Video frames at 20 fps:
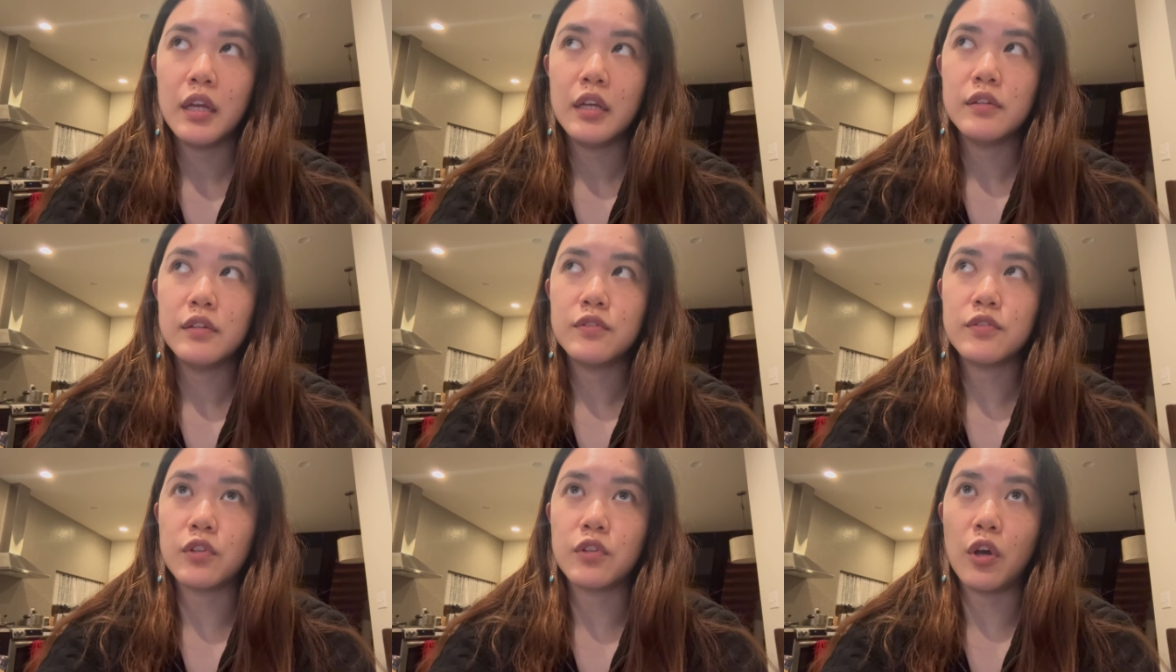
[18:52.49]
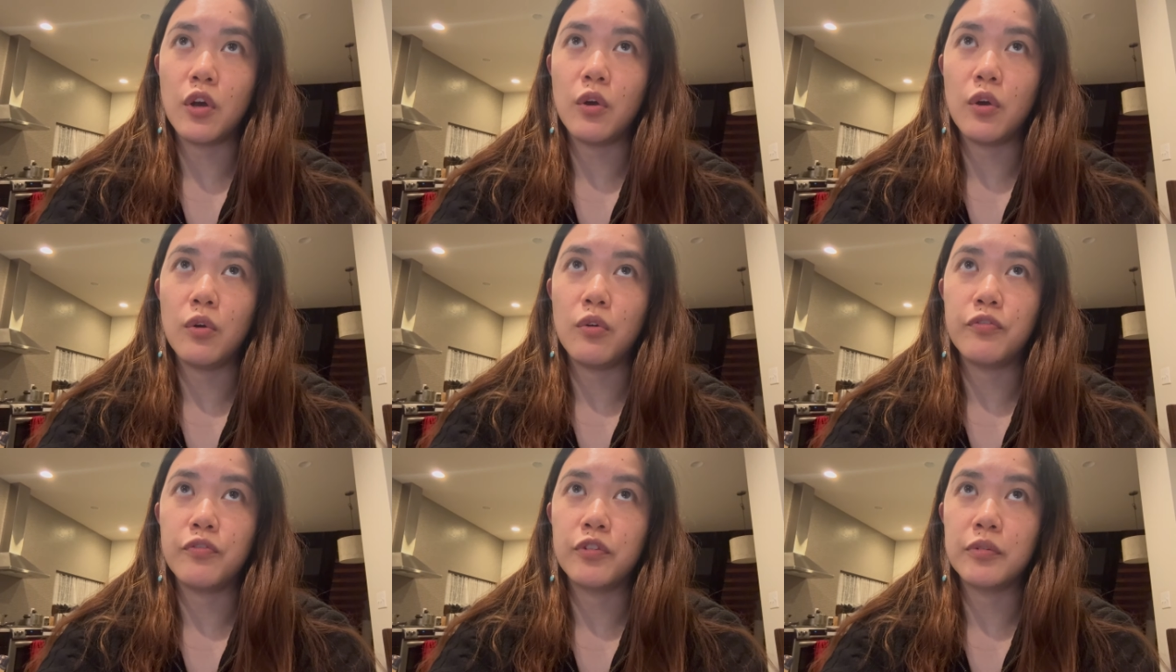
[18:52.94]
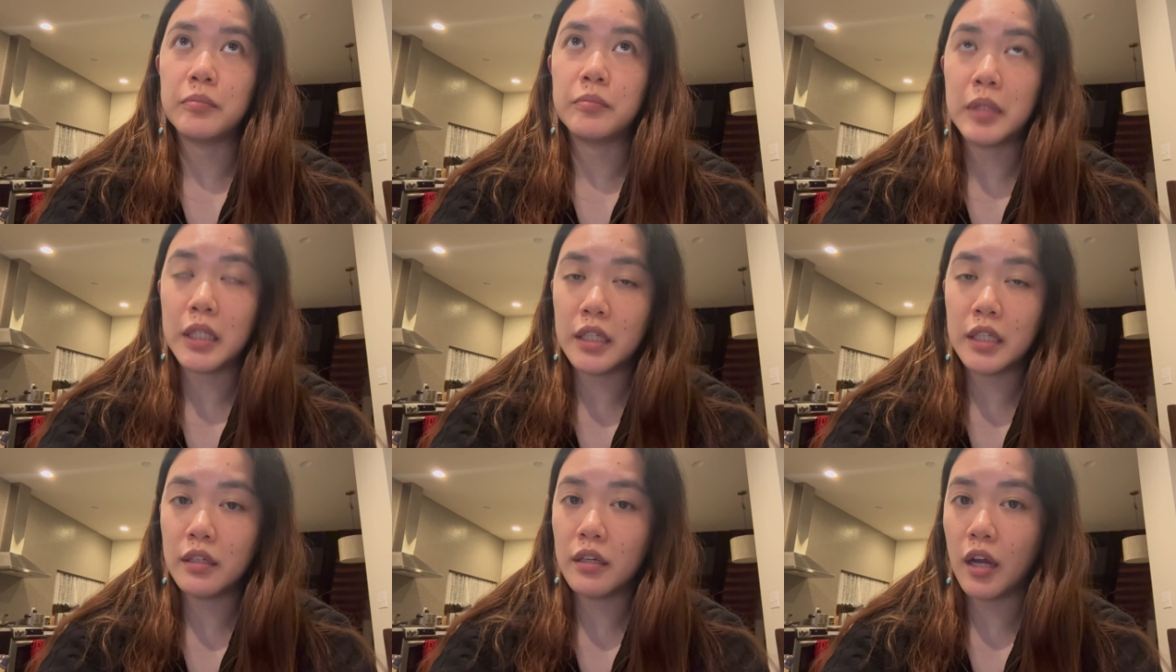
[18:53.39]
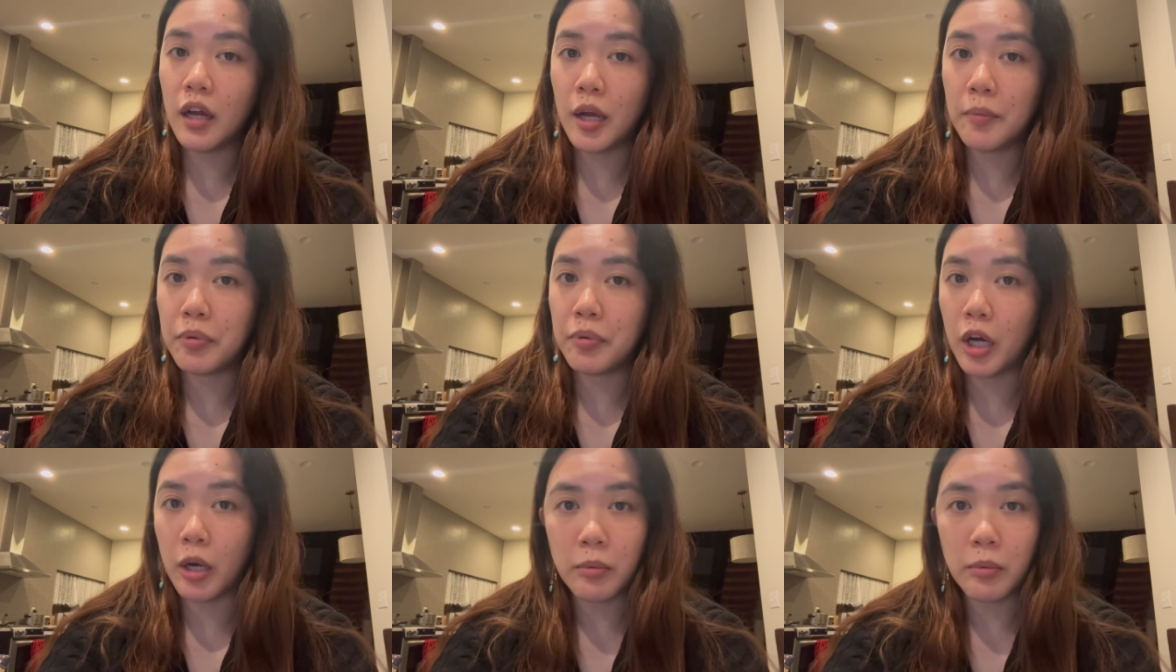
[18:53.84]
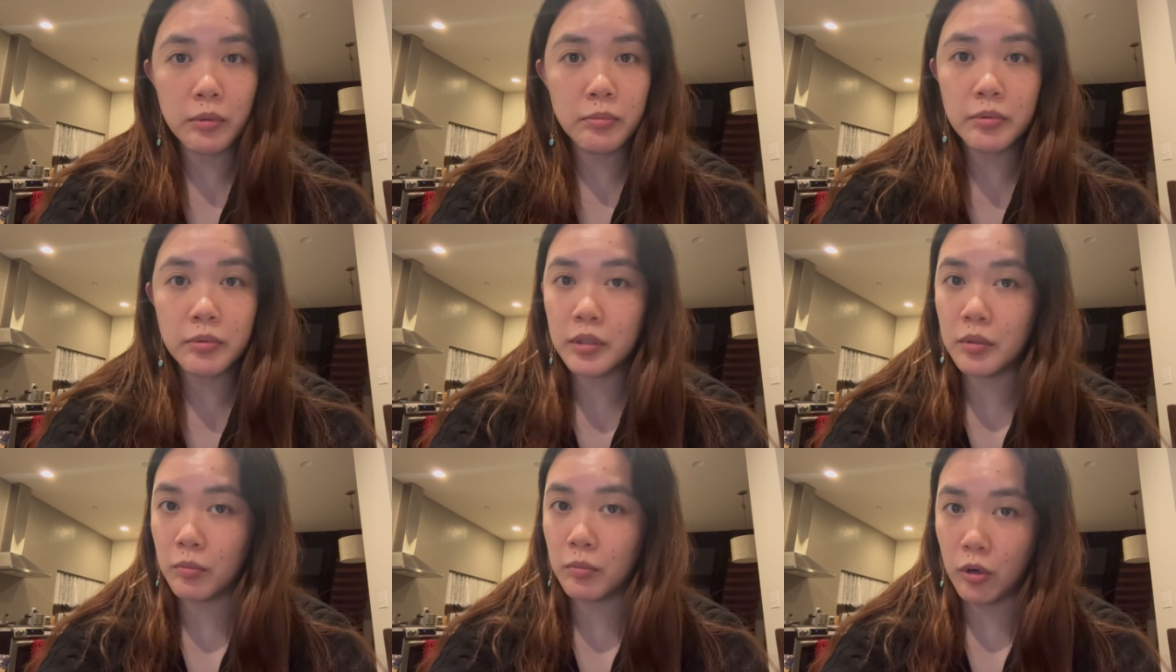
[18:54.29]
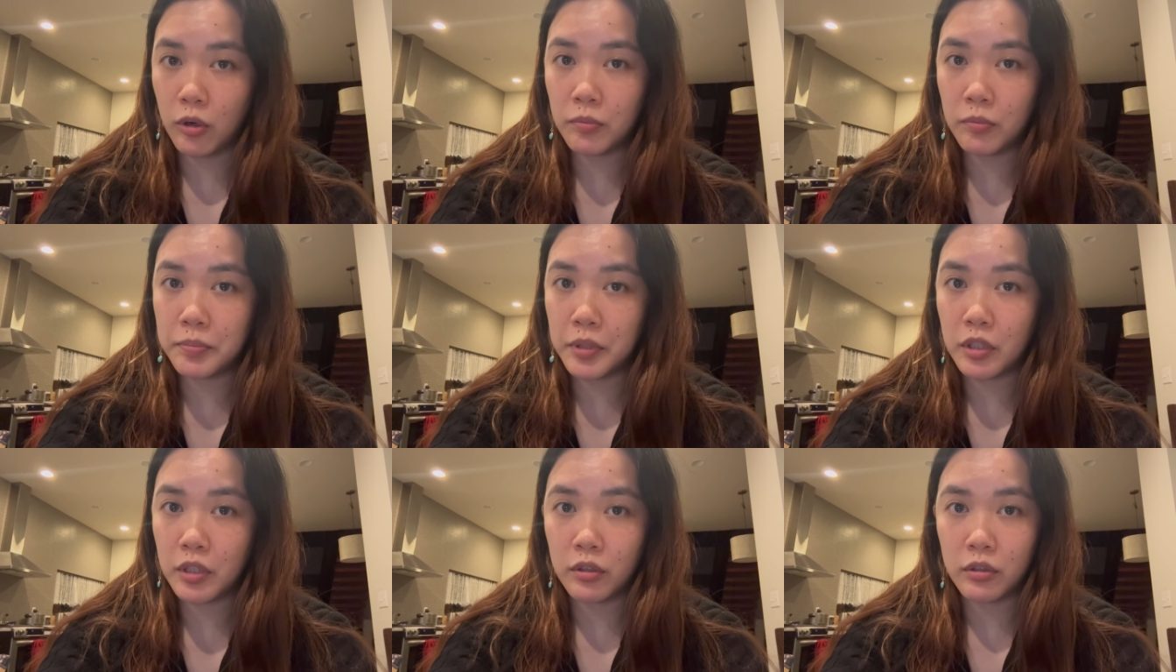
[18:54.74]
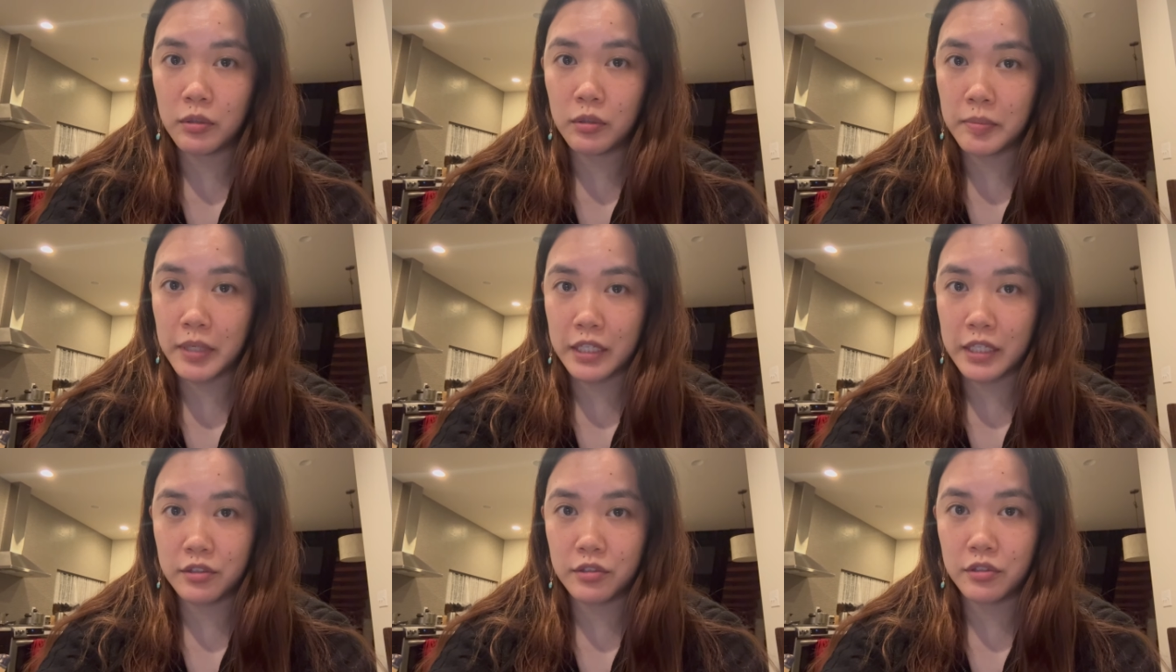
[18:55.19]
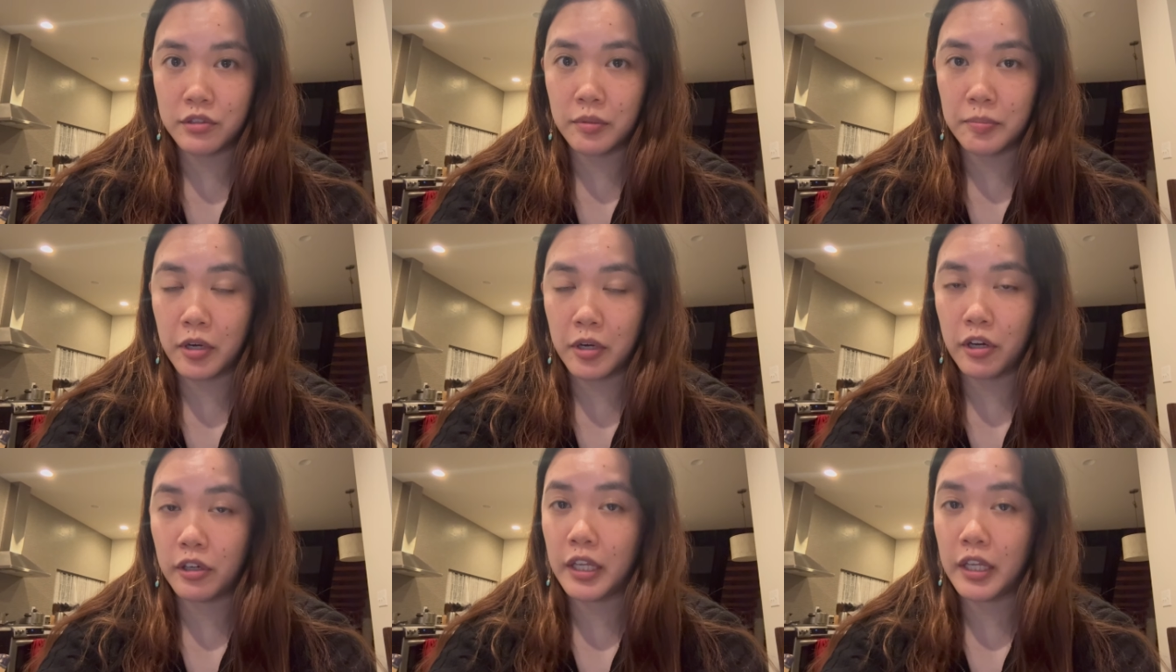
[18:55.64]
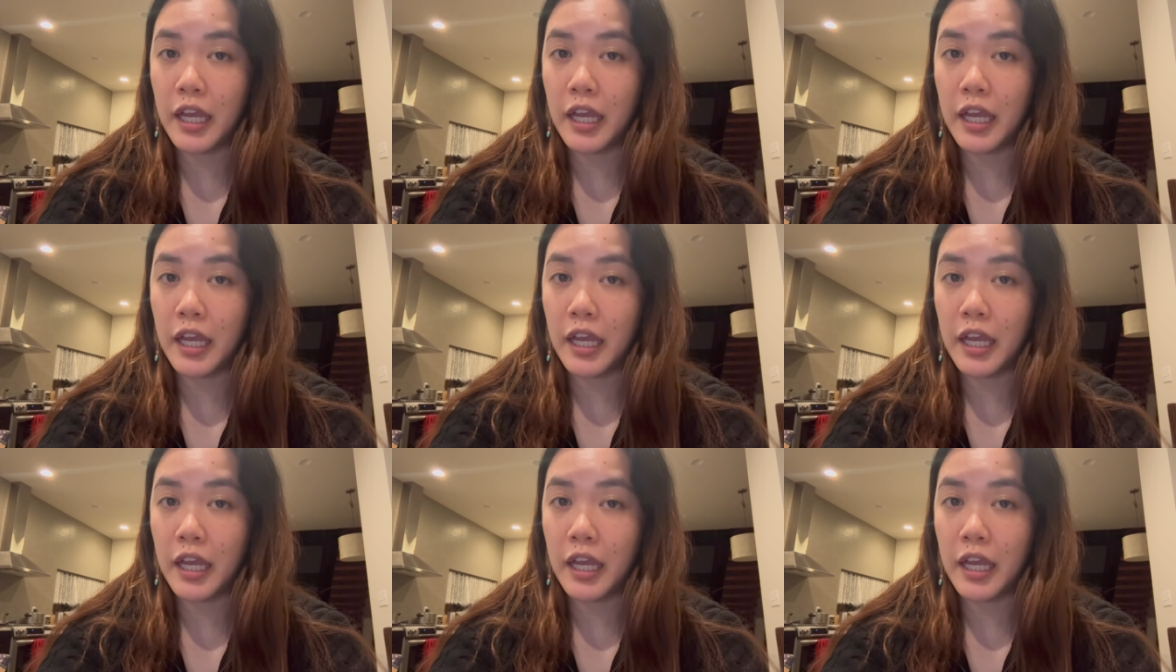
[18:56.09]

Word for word: so for me, I probably won't be going back to the park